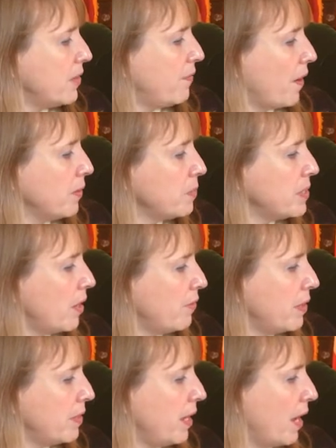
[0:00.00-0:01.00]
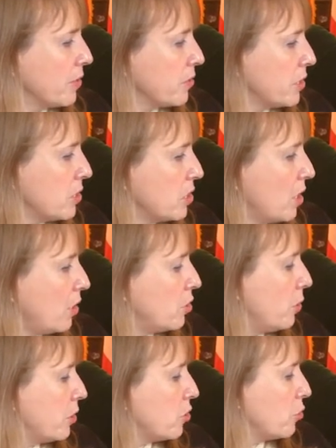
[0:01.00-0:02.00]
he found himself at the entrance
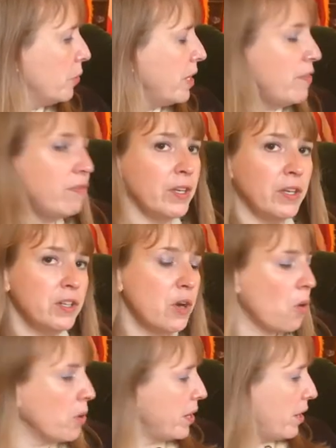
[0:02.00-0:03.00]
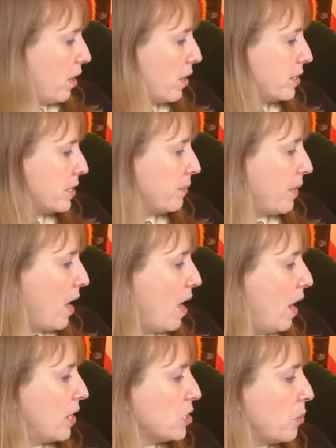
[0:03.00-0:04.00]
to a tree-filled courtyard.
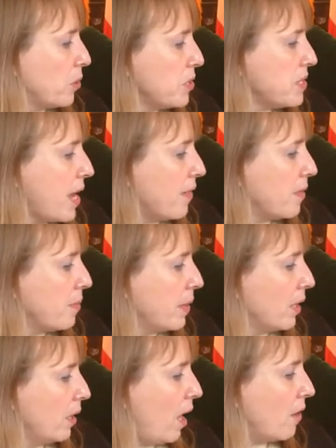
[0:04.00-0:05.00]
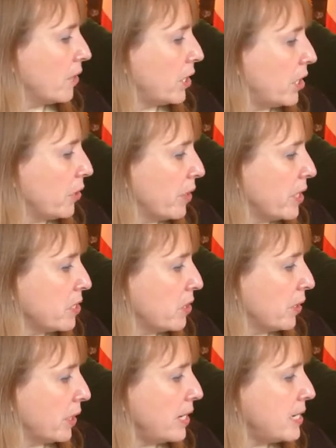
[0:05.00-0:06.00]
A squirrel sat in the middle of a
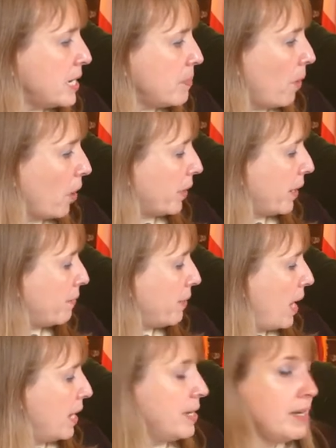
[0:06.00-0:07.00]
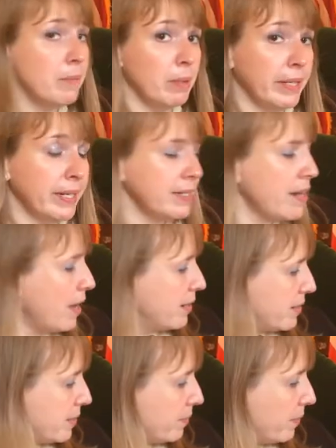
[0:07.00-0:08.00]
curious-looking tea party, nibbling a
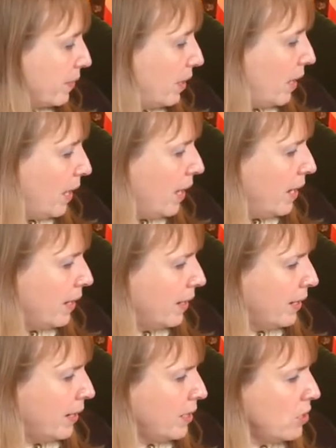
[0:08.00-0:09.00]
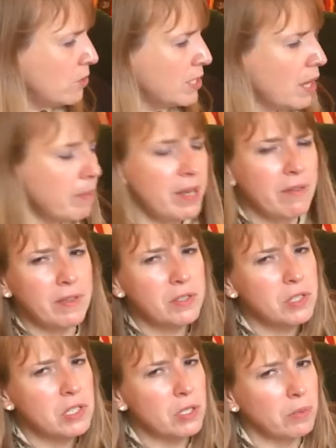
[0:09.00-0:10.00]
nut. Can you tell me if
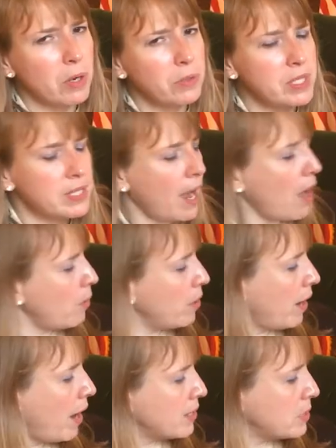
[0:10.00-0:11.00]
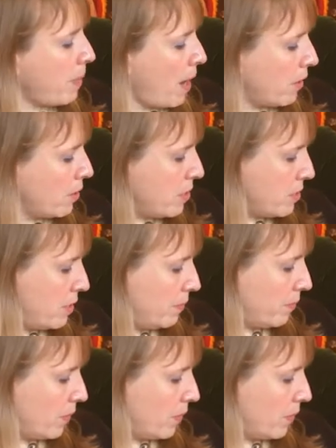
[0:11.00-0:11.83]
this is the Rhodes Tower? asked Packard.